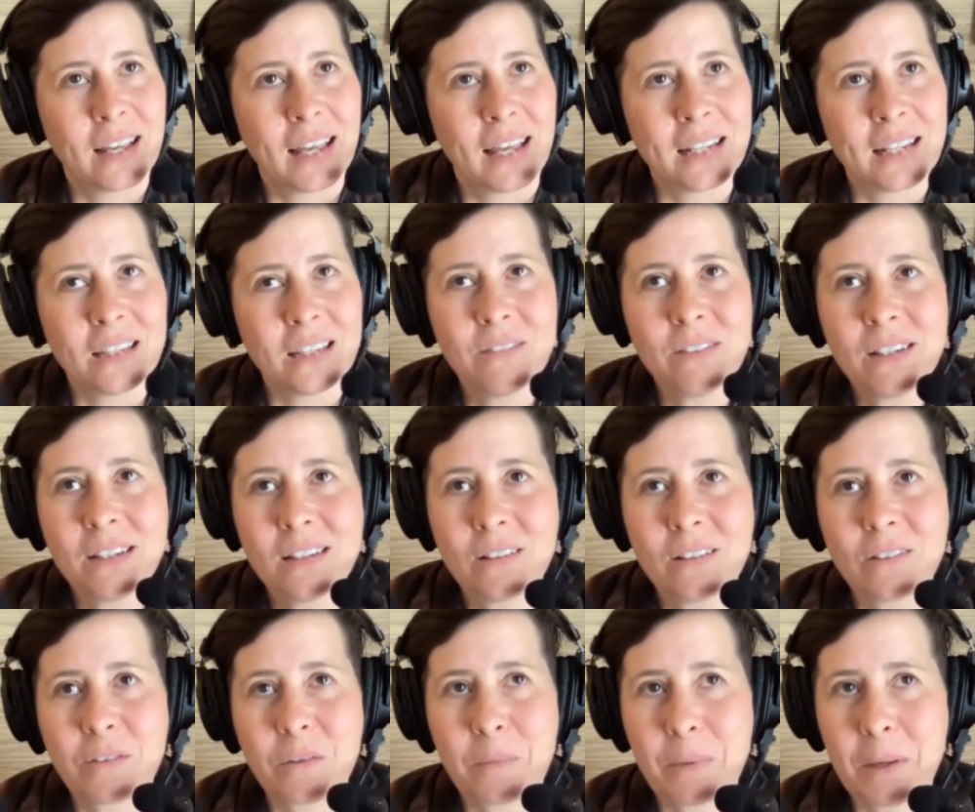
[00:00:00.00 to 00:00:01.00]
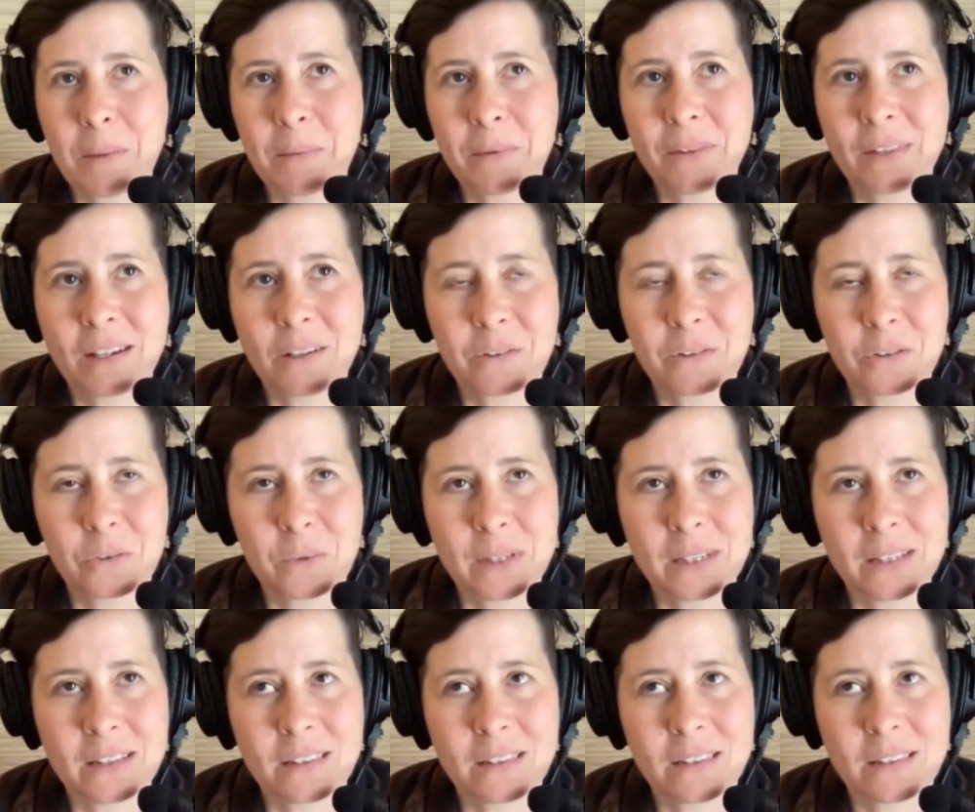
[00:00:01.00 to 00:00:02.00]
And even the people that I was
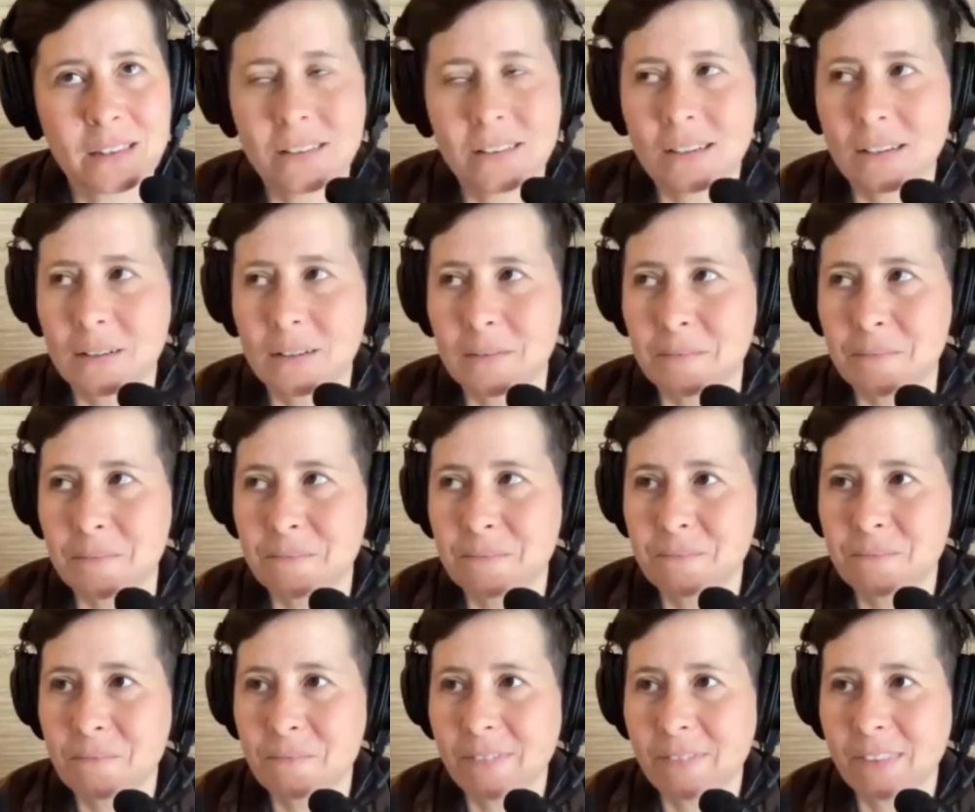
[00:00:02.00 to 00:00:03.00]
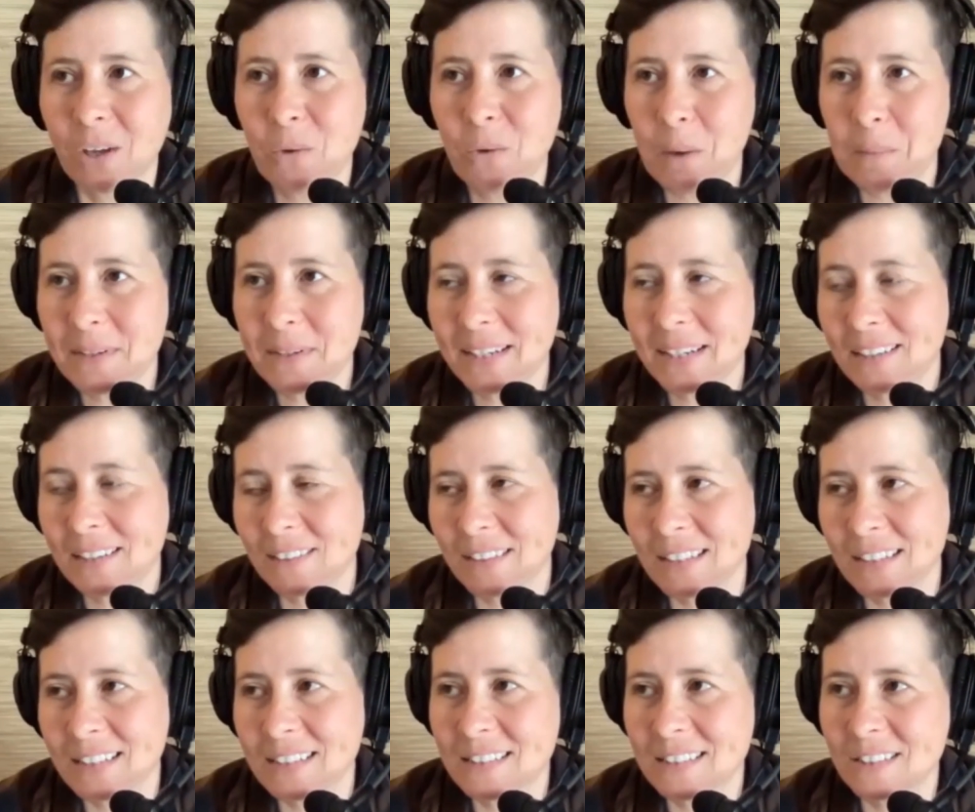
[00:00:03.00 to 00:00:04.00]
with, um, who aren't
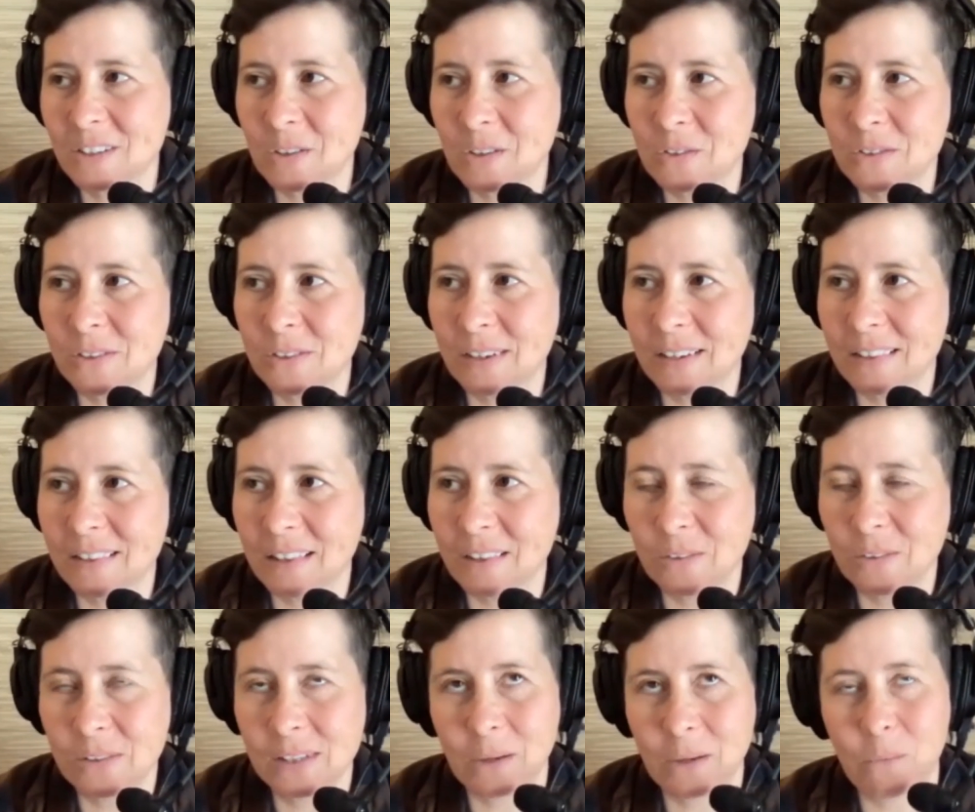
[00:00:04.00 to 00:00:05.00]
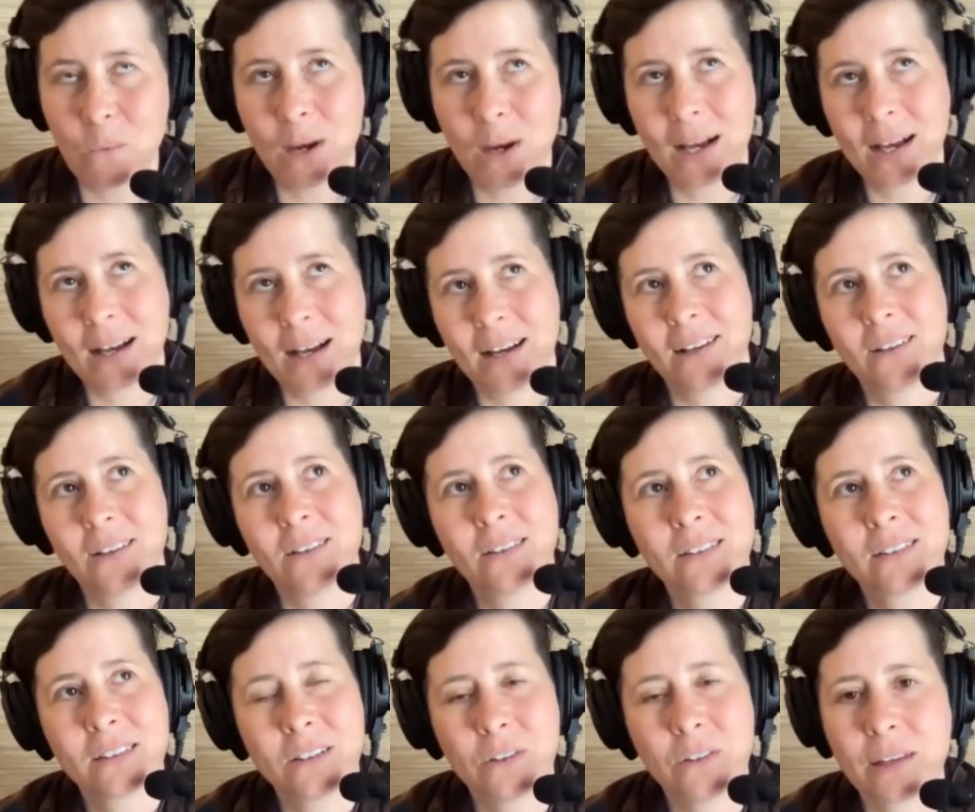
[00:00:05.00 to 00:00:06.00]
particularly into stones or anything, they were like, wow,
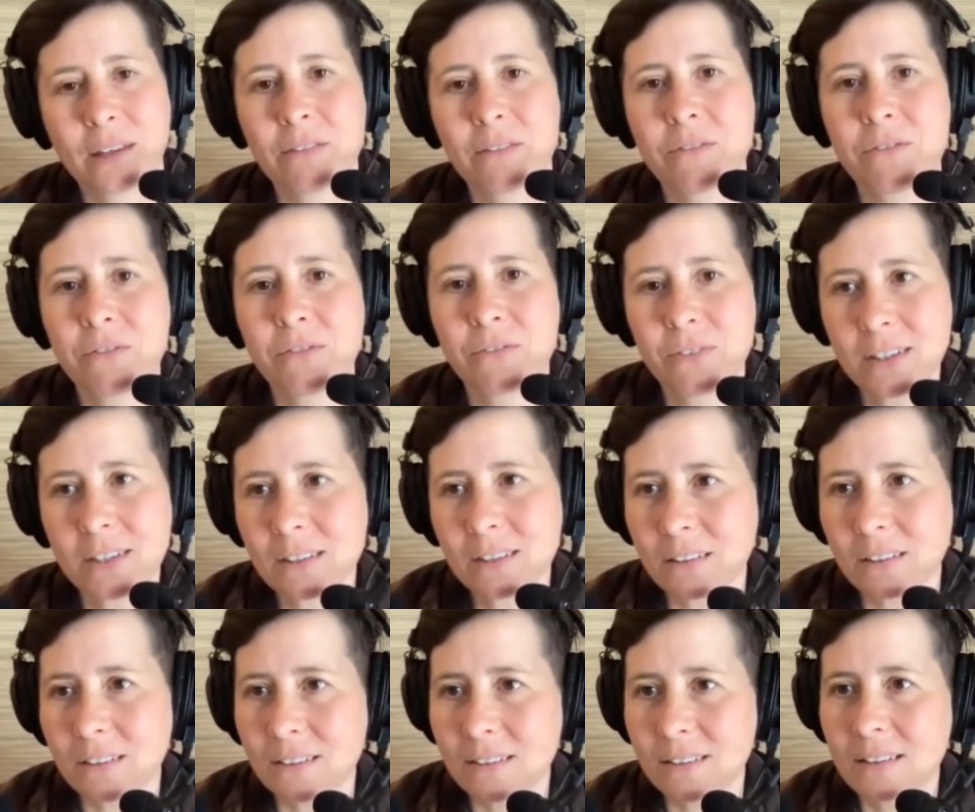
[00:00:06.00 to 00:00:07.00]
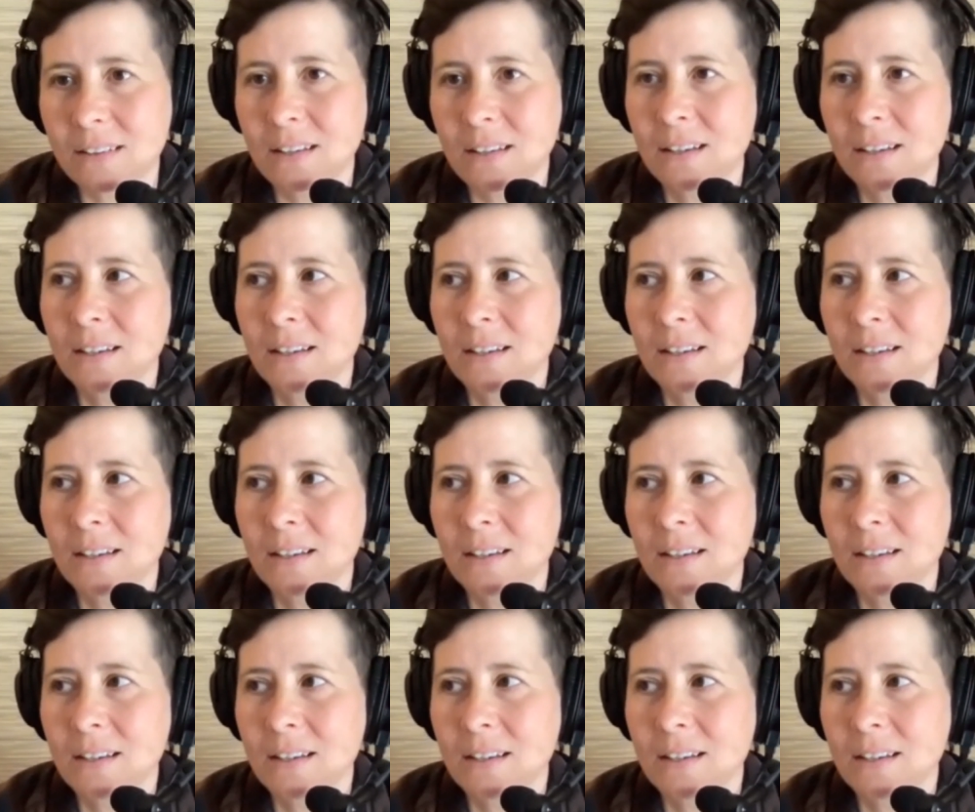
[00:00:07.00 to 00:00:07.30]
you know, they could feel